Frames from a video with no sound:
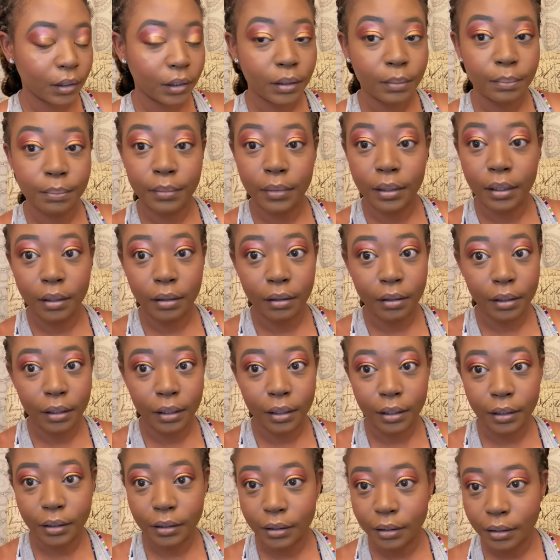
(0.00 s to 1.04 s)
mirror
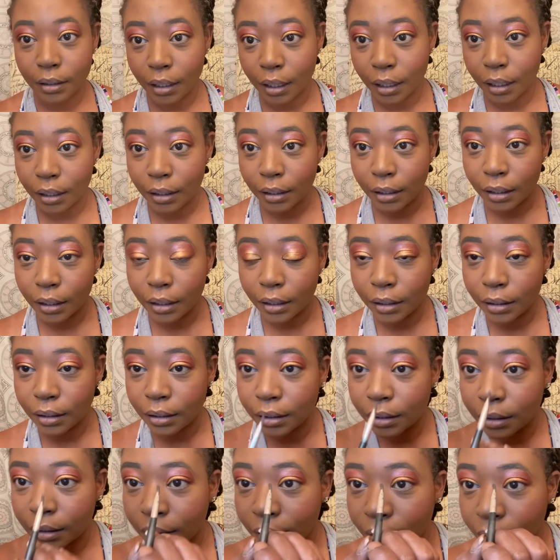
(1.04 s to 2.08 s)
is not like
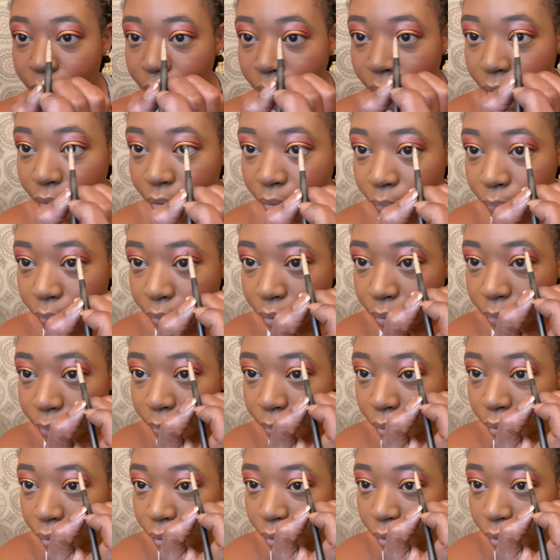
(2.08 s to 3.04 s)
working with me.